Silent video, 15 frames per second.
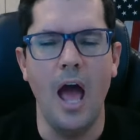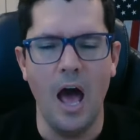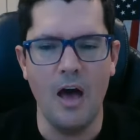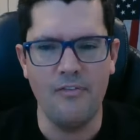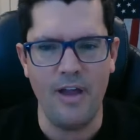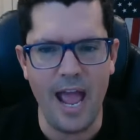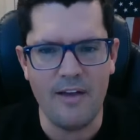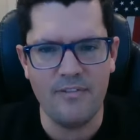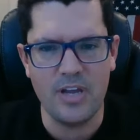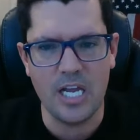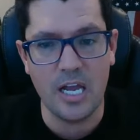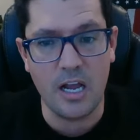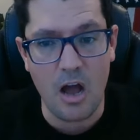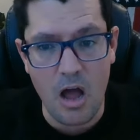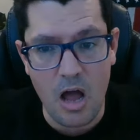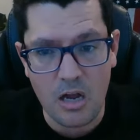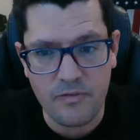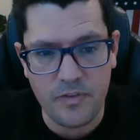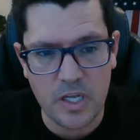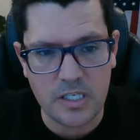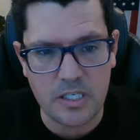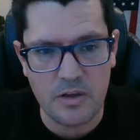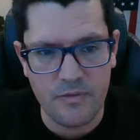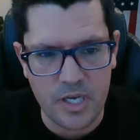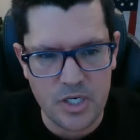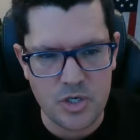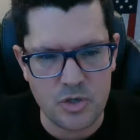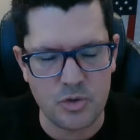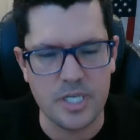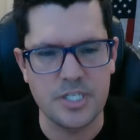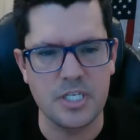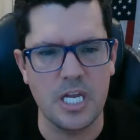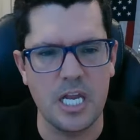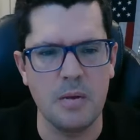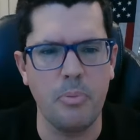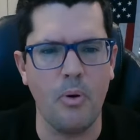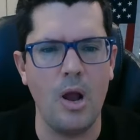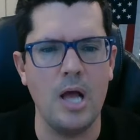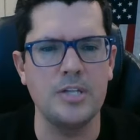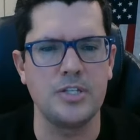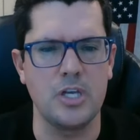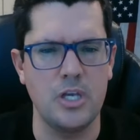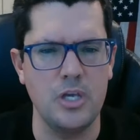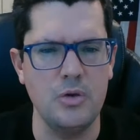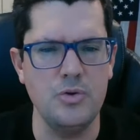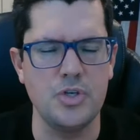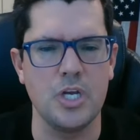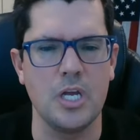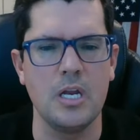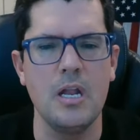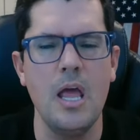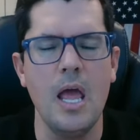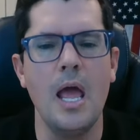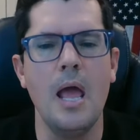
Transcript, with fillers: of having a conflict of interest in prosecution